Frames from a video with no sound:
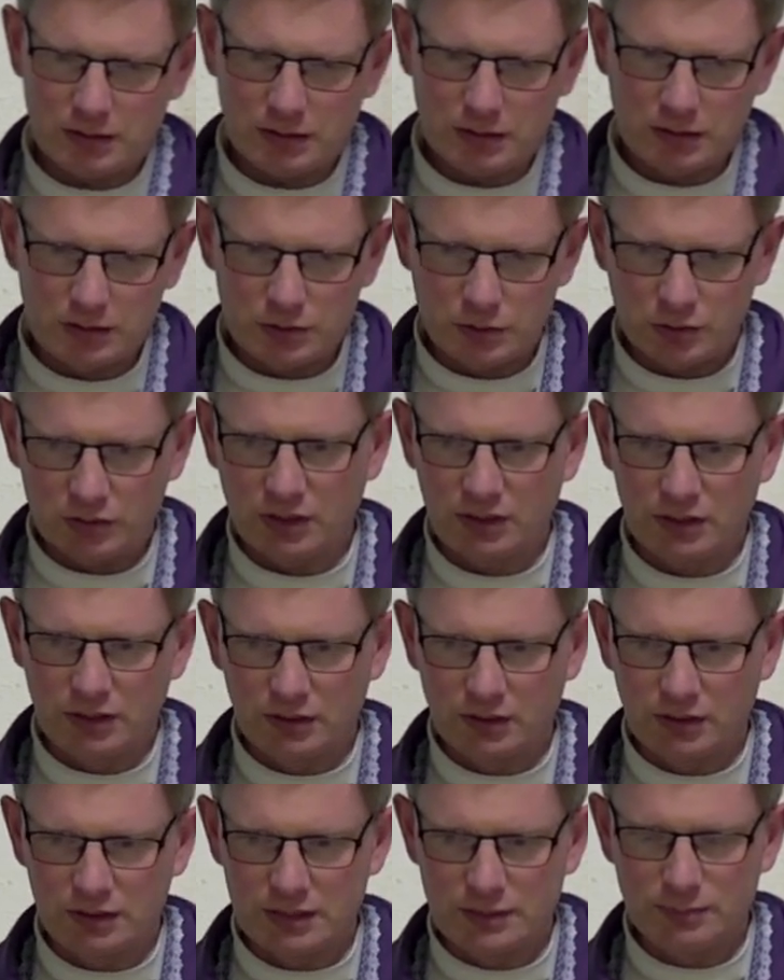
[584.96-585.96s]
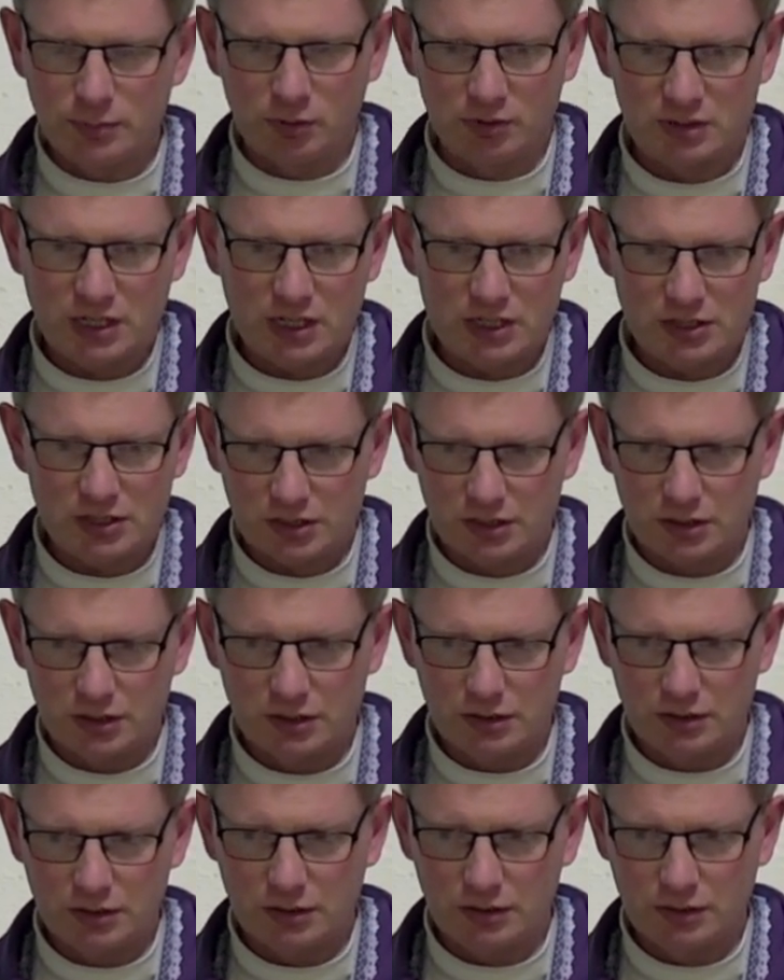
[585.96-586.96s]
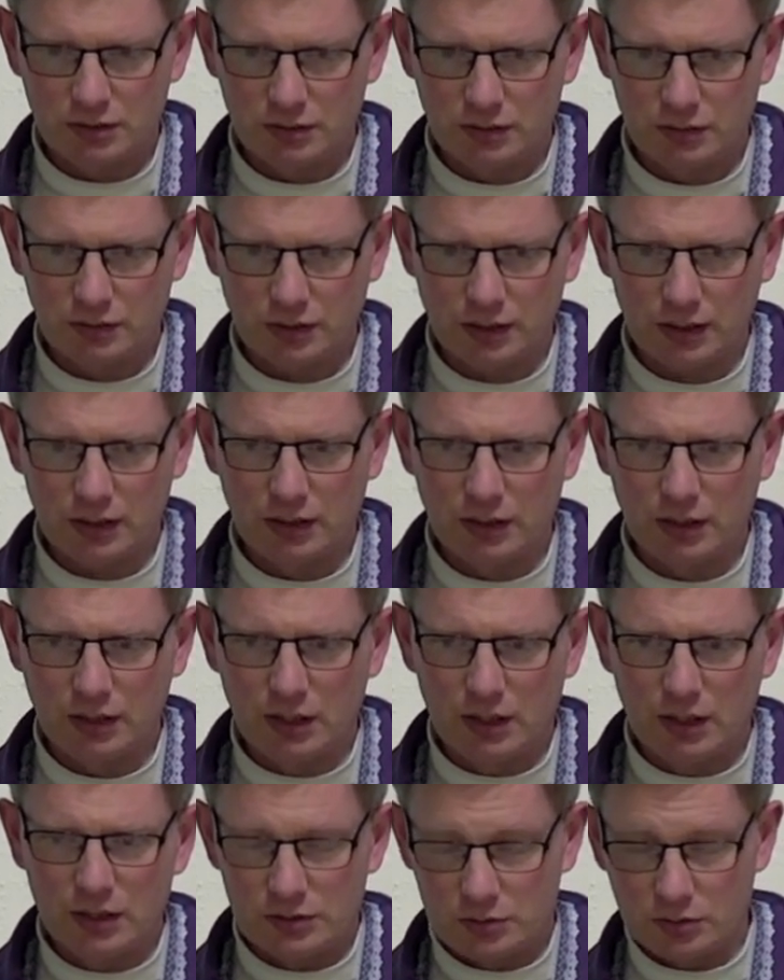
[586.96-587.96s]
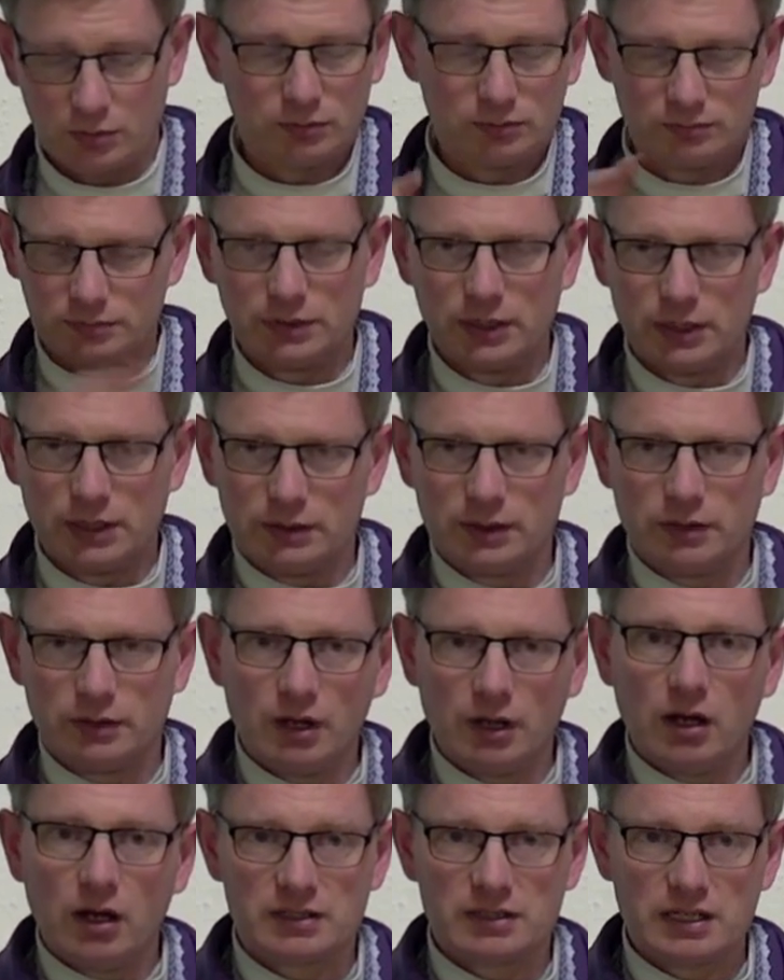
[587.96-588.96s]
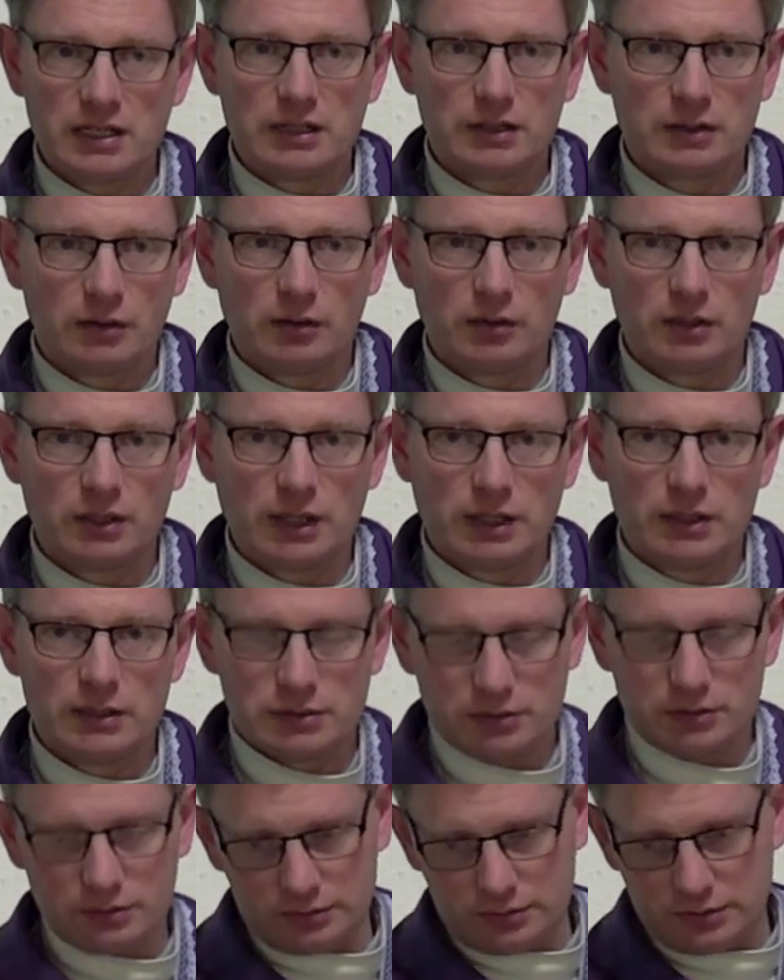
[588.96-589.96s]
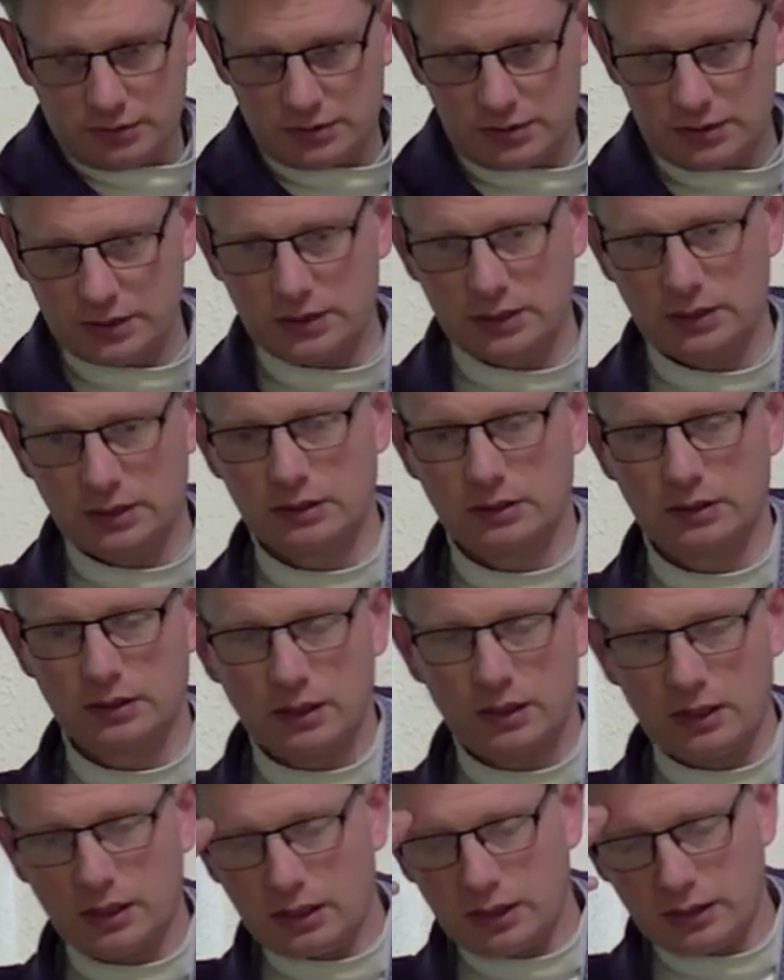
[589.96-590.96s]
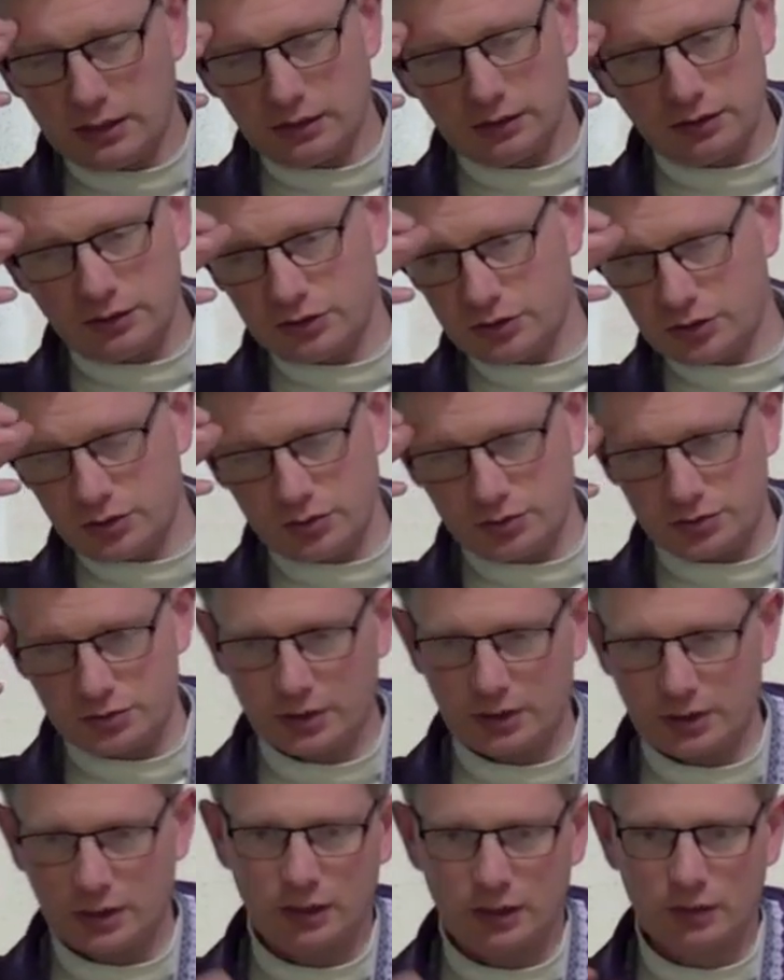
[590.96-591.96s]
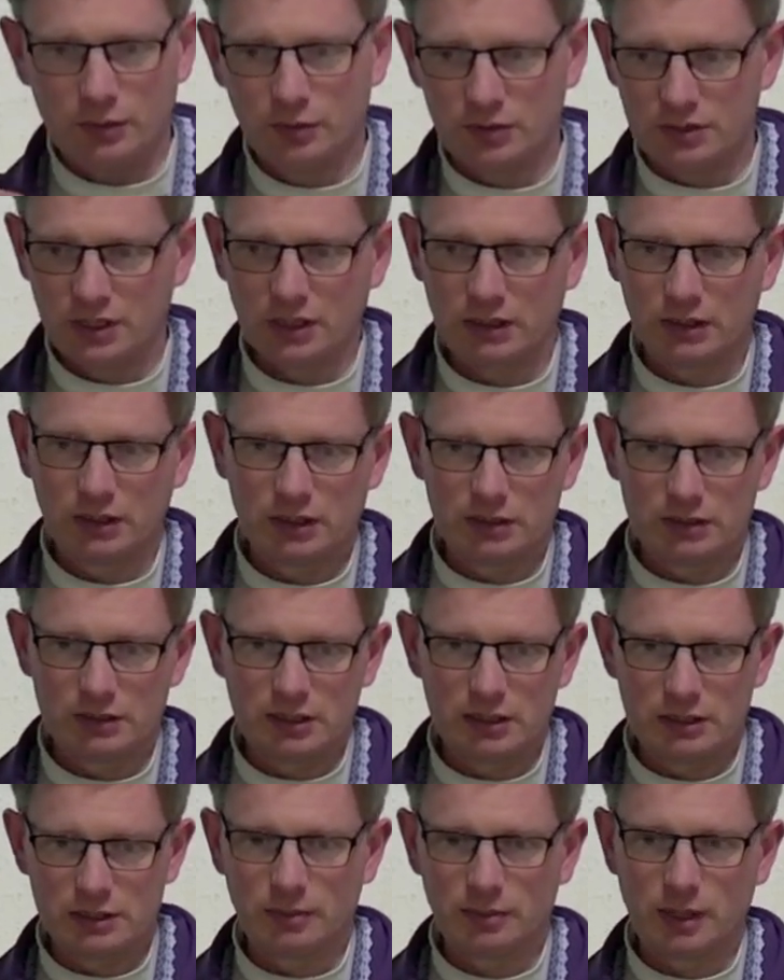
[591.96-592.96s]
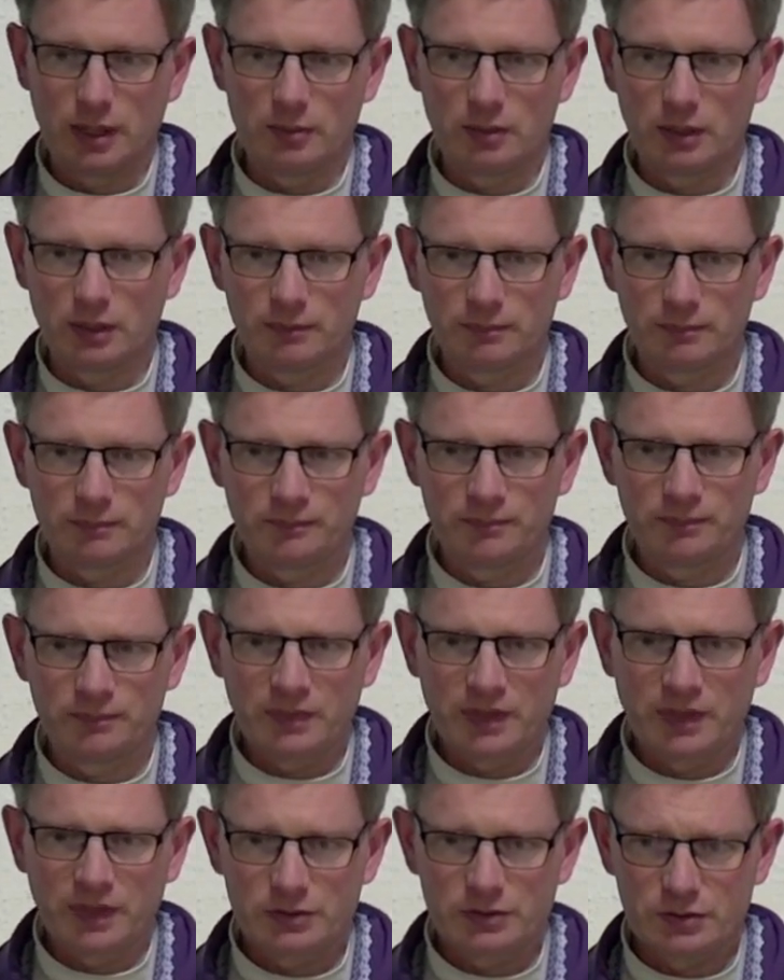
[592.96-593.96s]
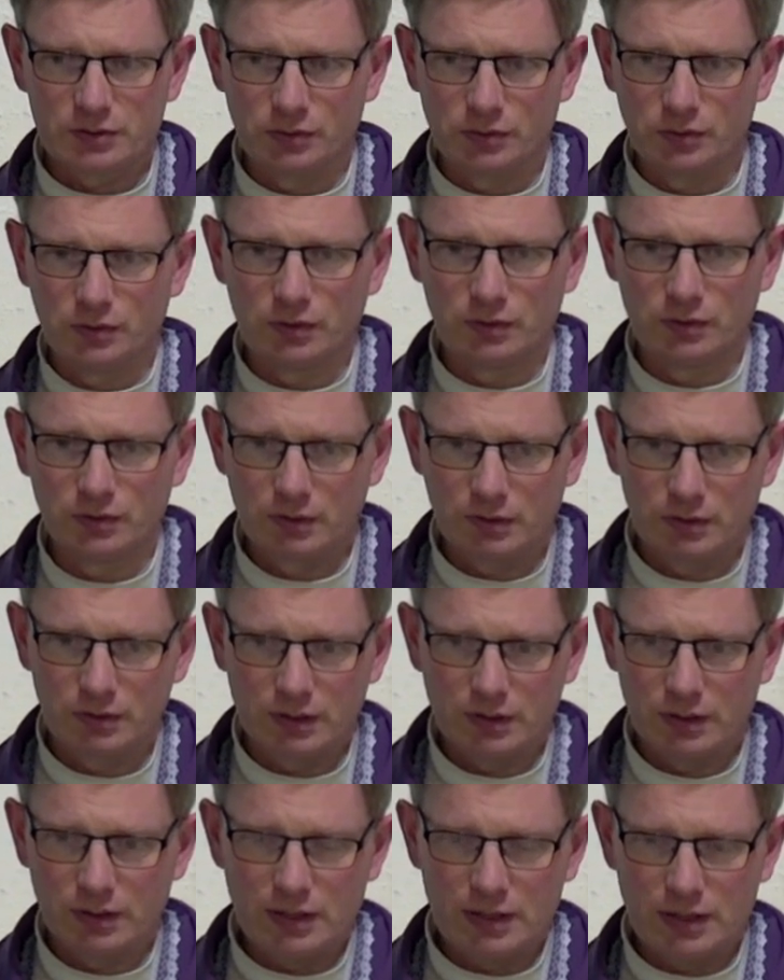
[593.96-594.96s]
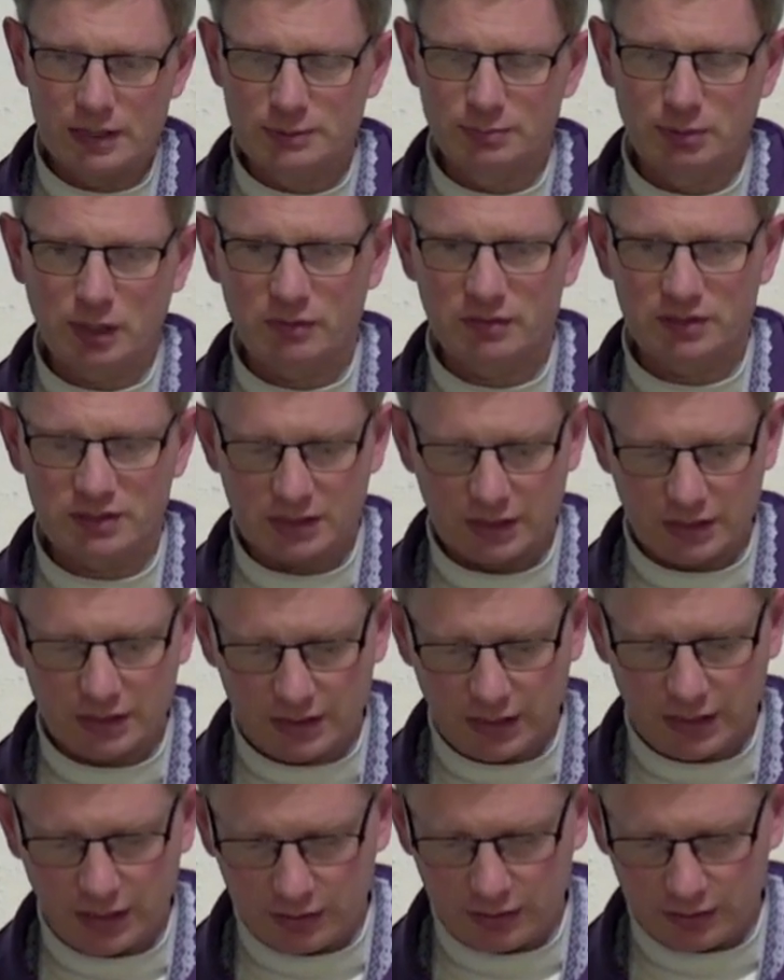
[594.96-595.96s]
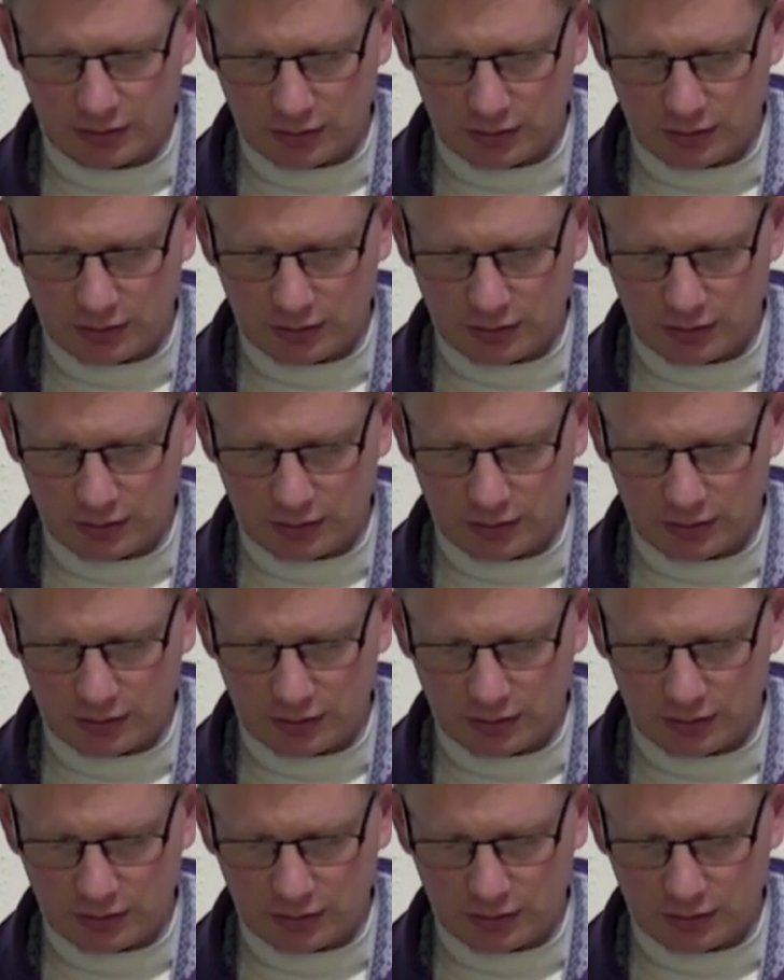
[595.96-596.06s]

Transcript: during the, the deportation, okay? So they're, they're not in the Holy Land. So Ezekiel and, and the Jews uh, were taken in, into Babylon. So he's prophesying there.